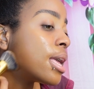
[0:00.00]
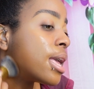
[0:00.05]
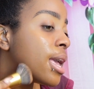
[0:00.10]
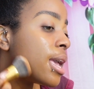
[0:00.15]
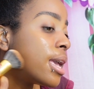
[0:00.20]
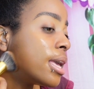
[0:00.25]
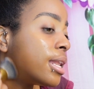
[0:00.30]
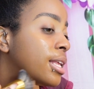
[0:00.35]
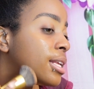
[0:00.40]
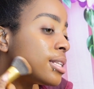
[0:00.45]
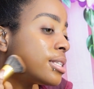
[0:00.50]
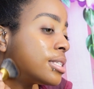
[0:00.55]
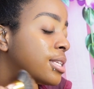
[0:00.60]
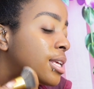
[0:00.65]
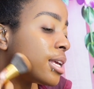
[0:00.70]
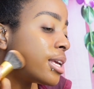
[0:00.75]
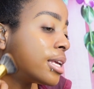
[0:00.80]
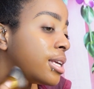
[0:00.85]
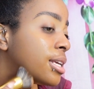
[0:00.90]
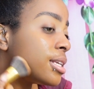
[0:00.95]
and it
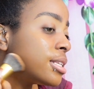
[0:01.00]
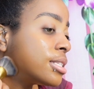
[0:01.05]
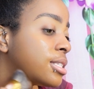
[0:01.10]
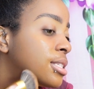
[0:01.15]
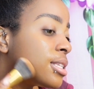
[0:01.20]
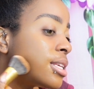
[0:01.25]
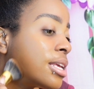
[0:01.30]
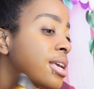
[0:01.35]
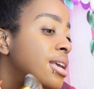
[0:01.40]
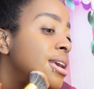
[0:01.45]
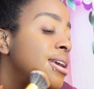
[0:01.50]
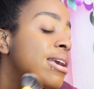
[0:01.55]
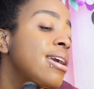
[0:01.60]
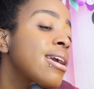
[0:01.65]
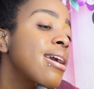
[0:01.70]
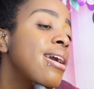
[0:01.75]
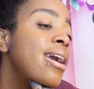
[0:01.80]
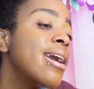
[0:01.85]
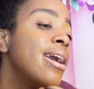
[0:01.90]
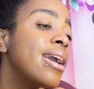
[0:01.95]
says,
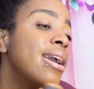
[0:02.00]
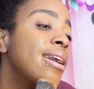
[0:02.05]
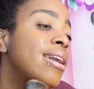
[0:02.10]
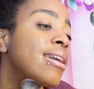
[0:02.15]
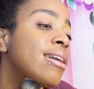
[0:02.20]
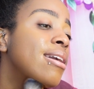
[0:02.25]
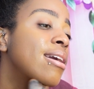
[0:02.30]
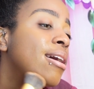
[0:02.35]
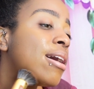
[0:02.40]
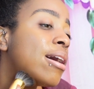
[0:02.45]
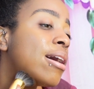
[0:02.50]
hey,